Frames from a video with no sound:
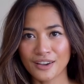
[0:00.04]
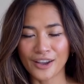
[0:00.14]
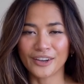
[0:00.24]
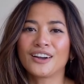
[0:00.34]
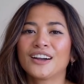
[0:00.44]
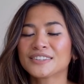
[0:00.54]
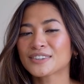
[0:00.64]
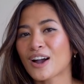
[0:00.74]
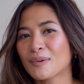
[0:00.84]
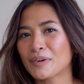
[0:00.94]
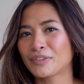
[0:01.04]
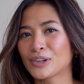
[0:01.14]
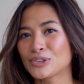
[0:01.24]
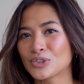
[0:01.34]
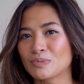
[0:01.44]
Hi guys, hi my
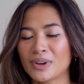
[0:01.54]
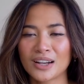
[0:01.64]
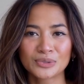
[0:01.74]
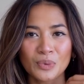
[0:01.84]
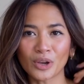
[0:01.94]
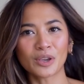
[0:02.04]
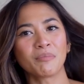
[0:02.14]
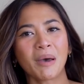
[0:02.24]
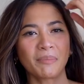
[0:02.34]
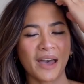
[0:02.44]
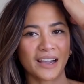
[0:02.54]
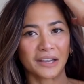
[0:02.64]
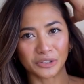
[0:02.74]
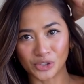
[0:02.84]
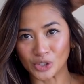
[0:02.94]
fellow June bugs, welcome
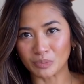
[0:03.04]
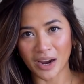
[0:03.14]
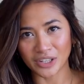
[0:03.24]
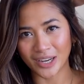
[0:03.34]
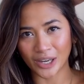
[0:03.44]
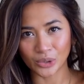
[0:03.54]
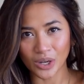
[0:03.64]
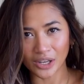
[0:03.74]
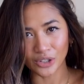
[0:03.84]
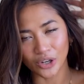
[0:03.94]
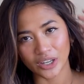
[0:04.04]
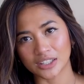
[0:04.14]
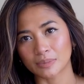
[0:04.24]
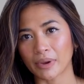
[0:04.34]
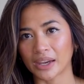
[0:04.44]
back to my channel. I know
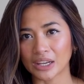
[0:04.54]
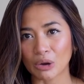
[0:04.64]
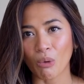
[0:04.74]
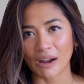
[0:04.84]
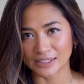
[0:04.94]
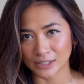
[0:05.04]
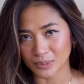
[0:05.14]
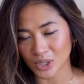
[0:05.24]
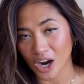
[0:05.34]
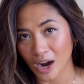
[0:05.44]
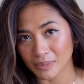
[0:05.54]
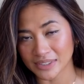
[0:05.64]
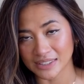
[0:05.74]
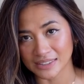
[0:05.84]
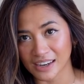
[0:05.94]
it's been quite some time
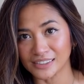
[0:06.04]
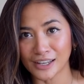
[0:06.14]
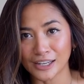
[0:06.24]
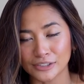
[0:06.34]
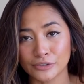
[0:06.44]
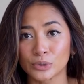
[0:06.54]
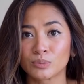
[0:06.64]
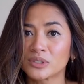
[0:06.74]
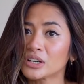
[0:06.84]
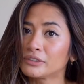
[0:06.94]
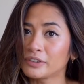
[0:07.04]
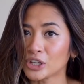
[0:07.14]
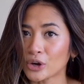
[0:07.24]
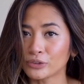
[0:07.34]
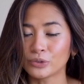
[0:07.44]
since I last filmed a
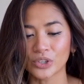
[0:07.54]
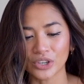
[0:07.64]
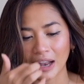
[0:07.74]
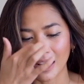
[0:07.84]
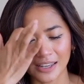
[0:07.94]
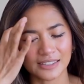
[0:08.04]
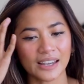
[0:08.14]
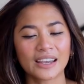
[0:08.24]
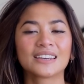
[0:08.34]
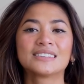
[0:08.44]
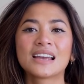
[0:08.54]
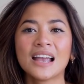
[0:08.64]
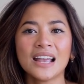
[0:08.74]
video for you guys, and